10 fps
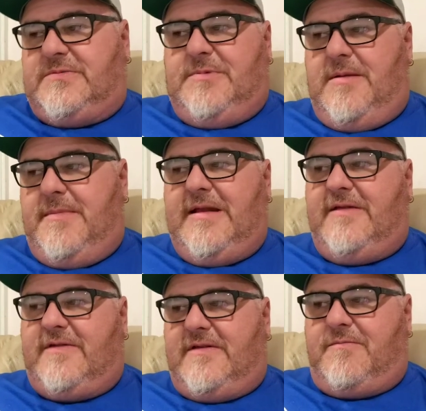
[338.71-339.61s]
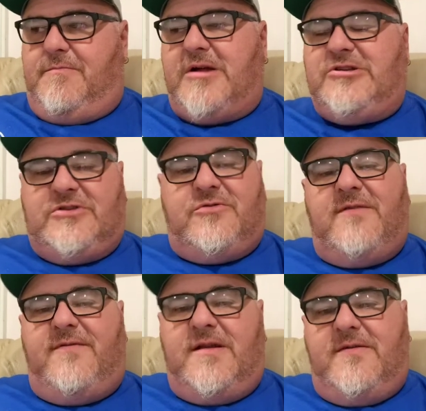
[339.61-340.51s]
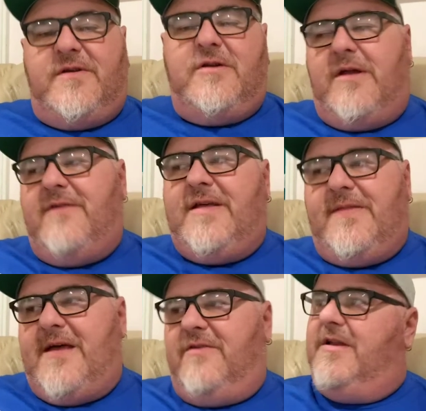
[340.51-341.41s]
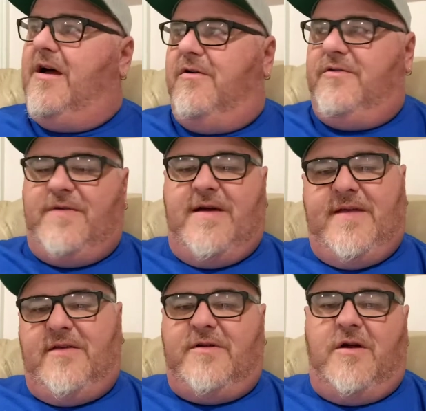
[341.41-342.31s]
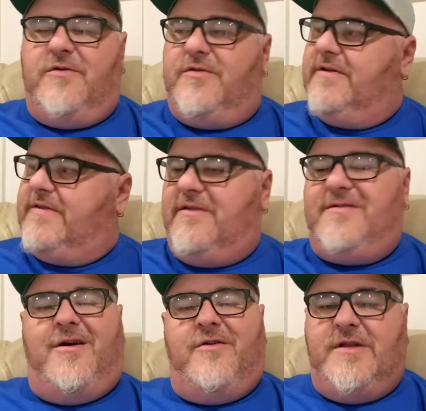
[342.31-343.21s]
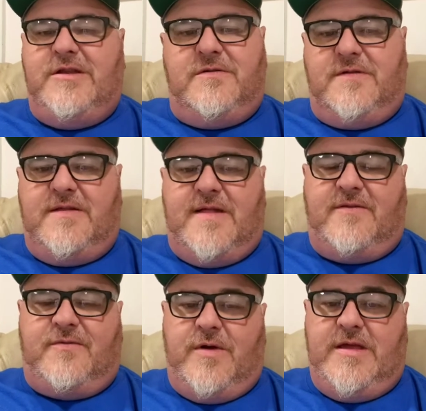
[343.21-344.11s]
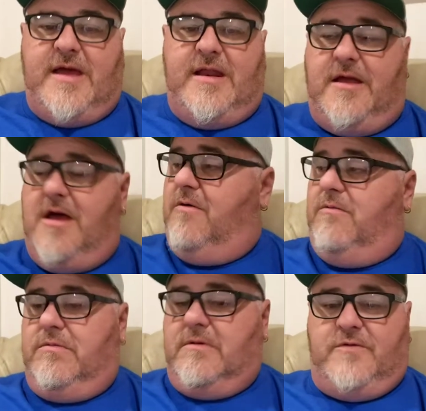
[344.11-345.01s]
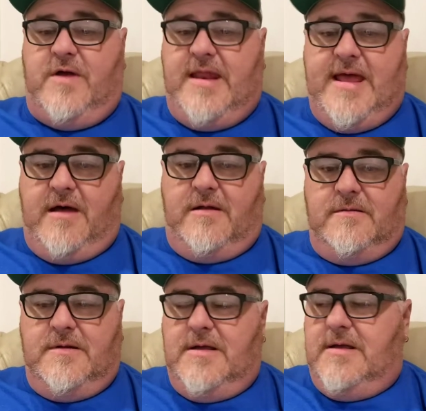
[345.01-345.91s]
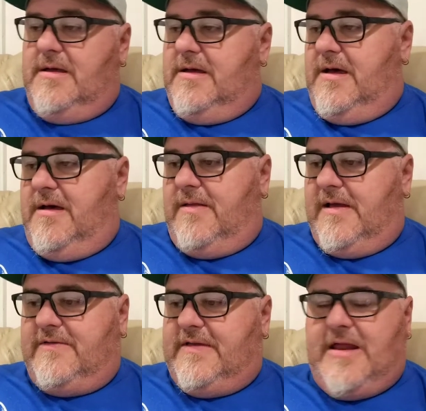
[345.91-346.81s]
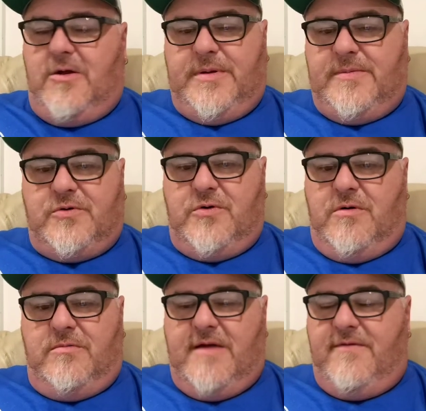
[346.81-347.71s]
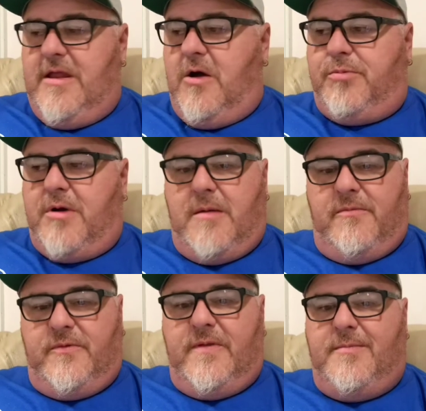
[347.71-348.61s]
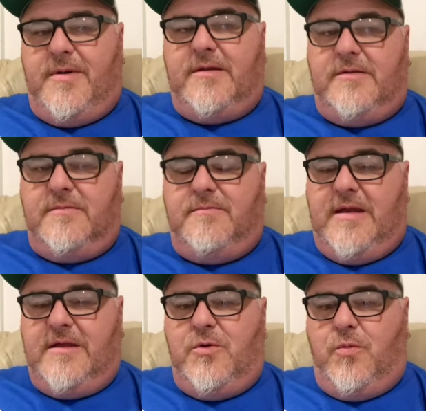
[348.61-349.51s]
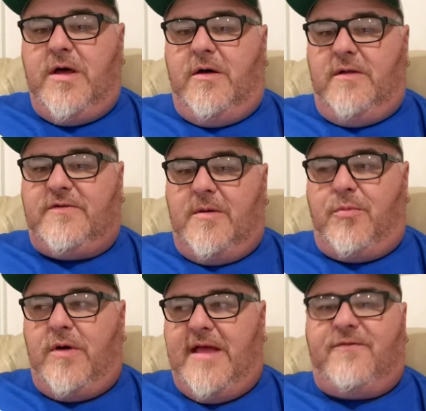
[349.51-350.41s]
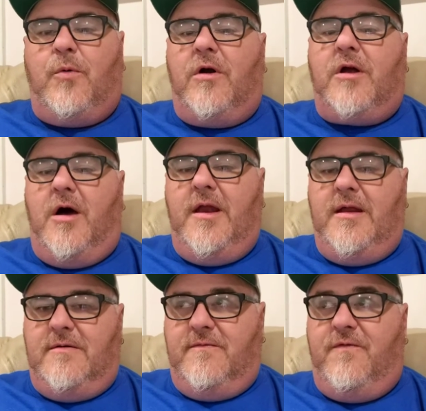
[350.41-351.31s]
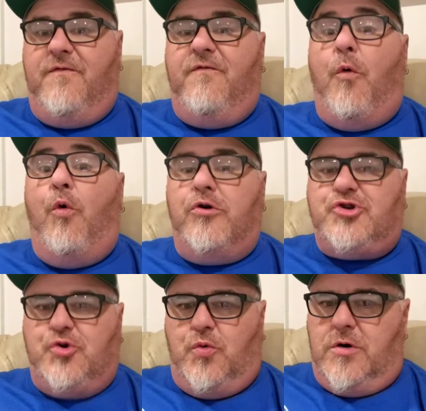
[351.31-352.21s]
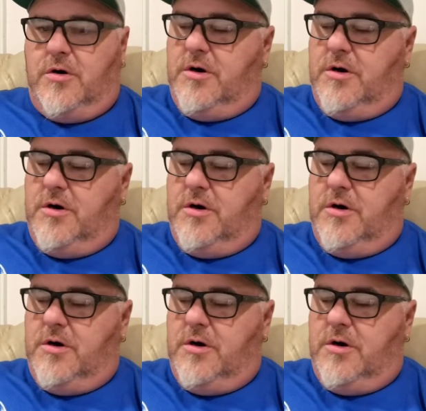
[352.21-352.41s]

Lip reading: But I mean, it's budget driven. If you don't have $10,000 or $5,000 or $6,000, then that's the way you got to go. Try it out. Like I said, I know people who are having no problems with it, but you will at some point have to work on it for sure.